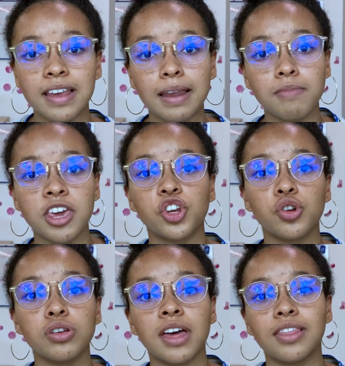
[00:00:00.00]
and make
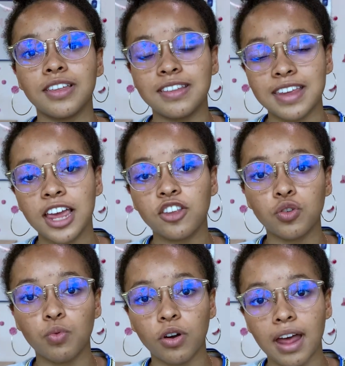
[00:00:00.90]
sure that the date
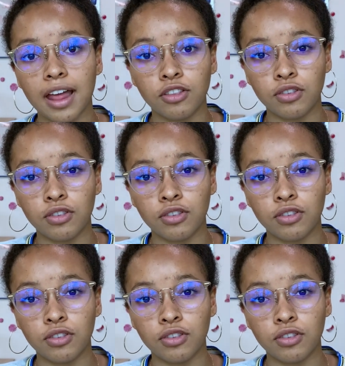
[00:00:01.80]
you want to